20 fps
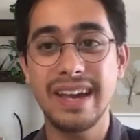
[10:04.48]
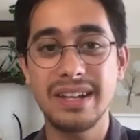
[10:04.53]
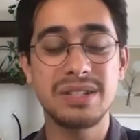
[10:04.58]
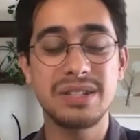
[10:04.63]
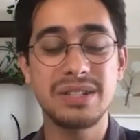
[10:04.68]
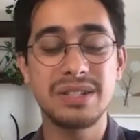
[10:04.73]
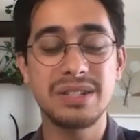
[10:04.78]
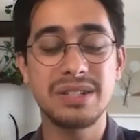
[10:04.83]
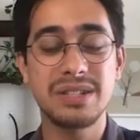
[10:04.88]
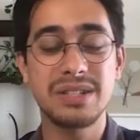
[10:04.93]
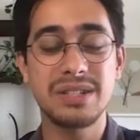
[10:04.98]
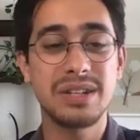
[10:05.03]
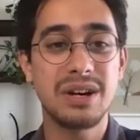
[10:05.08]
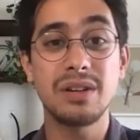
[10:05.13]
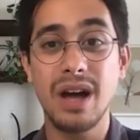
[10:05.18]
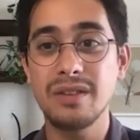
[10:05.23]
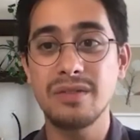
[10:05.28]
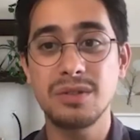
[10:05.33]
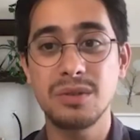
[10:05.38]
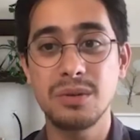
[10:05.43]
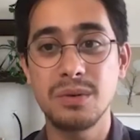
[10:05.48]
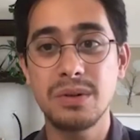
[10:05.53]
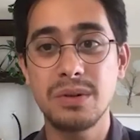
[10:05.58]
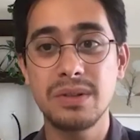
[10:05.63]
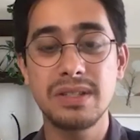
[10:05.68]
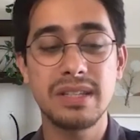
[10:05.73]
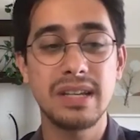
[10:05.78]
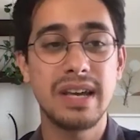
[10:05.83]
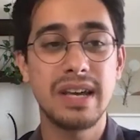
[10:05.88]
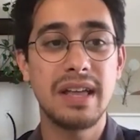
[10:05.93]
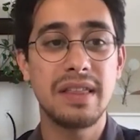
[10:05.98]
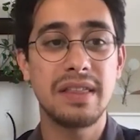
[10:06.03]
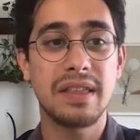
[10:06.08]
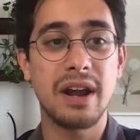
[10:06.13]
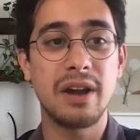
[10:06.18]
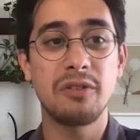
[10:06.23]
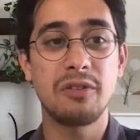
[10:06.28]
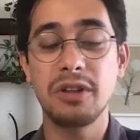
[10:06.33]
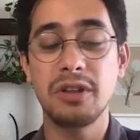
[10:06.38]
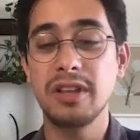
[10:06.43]
edge of a lot of tools
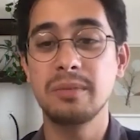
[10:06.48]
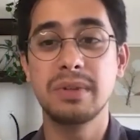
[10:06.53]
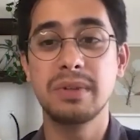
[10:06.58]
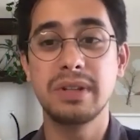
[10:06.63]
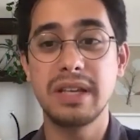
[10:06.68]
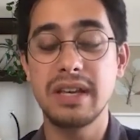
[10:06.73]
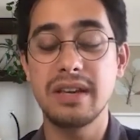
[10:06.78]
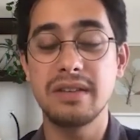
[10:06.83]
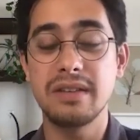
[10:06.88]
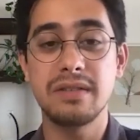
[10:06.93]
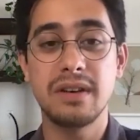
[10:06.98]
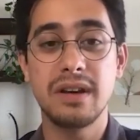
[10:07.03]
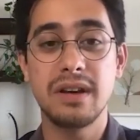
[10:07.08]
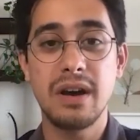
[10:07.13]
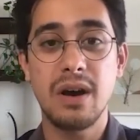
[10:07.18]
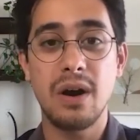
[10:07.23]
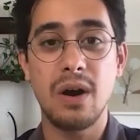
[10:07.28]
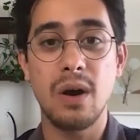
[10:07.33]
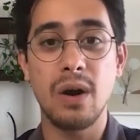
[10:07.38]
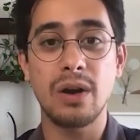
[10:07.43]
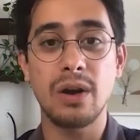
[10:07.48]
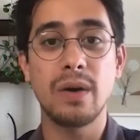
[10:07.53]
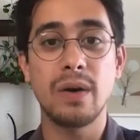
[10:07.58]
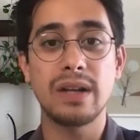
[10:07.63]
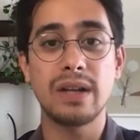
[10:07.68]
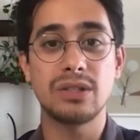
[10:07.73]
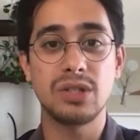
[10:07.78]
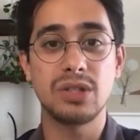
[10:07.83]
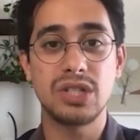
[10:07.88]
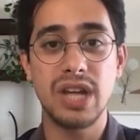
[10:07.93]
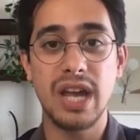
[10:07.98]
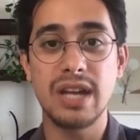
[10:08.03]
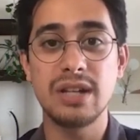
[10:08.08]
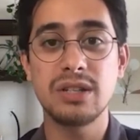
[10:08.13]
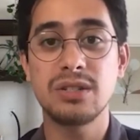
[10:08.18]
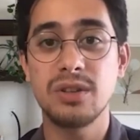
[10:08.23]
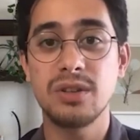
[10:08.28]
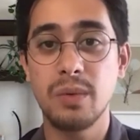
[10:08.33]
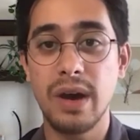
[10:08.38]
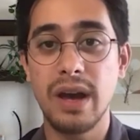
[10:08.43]
that I really believe are going to
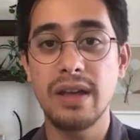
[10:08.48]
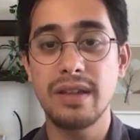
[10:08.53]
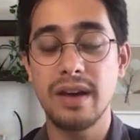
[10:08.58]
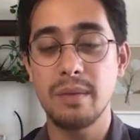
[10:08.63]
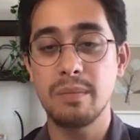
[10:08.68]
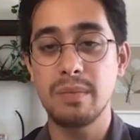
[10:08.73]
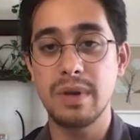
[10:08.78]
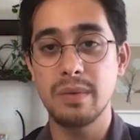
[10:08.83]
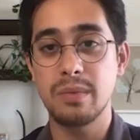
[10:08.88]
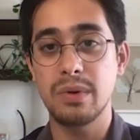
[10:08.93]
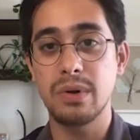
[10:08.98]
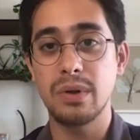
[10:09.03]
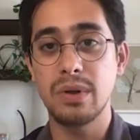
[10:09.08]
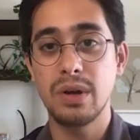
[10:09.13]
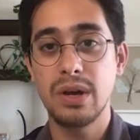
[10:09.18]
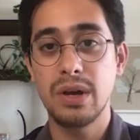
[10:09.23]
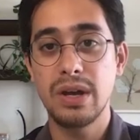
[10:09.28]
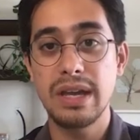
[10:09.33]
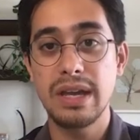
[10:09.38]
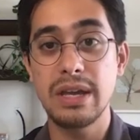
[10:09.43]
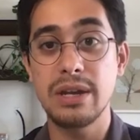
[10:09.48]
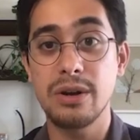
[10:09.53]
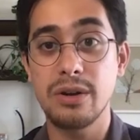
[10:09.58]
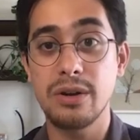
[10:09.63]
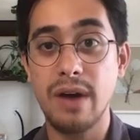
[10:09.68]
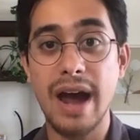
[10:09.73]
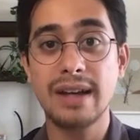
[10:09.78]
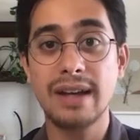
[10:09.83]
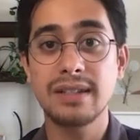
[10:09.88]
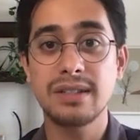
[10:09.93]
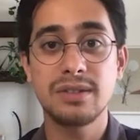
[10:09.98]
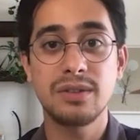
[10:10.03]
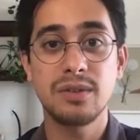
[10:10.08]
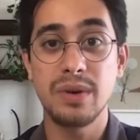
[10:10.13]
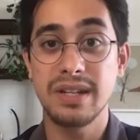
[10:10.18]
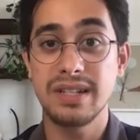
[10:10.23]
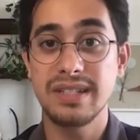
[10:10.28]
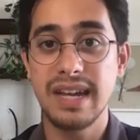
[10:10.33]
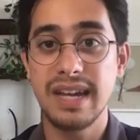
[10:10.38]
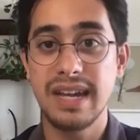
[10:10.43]
change the way that people interact
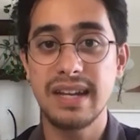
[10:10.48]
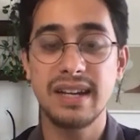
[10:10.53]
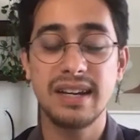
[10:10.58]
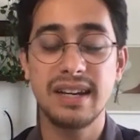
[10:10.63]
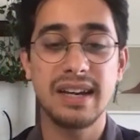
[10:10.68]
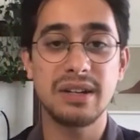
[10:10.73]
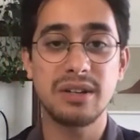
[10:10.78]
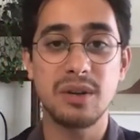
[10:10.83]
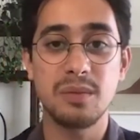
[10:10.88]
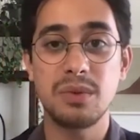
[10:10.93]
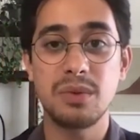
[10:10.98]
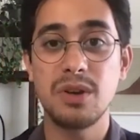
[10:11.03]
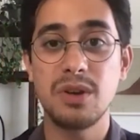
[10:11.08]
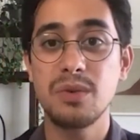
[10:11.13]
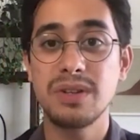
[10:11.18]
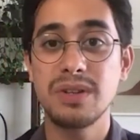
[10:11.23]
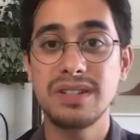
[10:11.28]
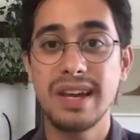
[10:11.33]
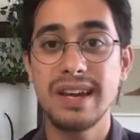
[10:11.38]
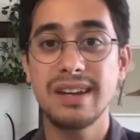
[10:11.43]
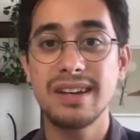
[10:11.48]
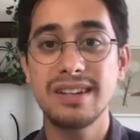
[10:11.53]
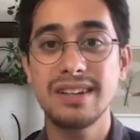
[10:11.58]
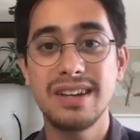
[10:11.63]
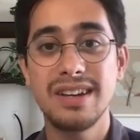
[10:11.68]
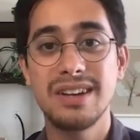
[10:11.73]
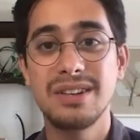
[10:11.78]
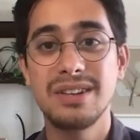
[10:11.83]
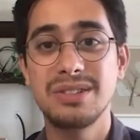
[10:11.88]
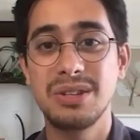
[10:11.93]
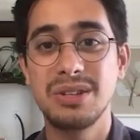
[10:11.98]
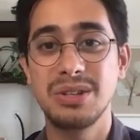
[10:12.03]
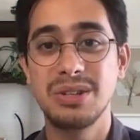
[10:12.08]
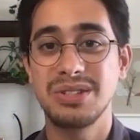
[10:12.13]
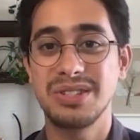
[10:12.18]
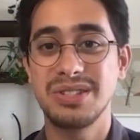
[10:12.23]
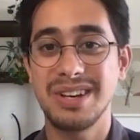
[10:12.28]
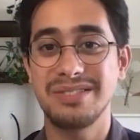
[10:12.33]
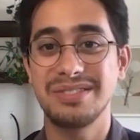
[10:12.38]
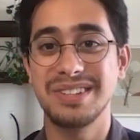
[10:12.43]
with data and compute with data. So
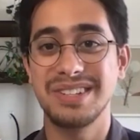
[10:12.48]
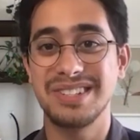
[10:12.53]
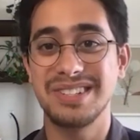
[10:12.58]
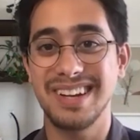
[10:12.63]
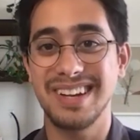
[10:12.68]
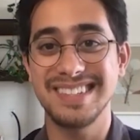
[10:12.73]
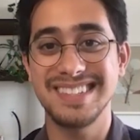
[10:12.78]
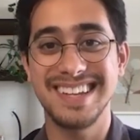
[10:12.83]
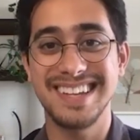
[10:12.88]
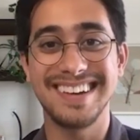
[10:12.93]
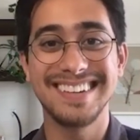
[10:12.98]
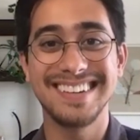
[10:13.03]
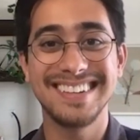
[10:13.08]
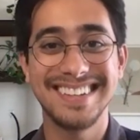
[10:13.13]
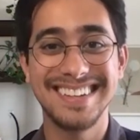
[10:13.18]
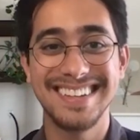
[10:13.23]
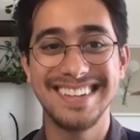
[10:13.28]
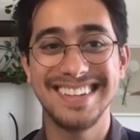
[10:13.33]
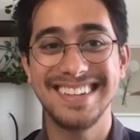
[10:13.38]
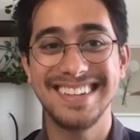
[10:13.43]
you should definitely check us out.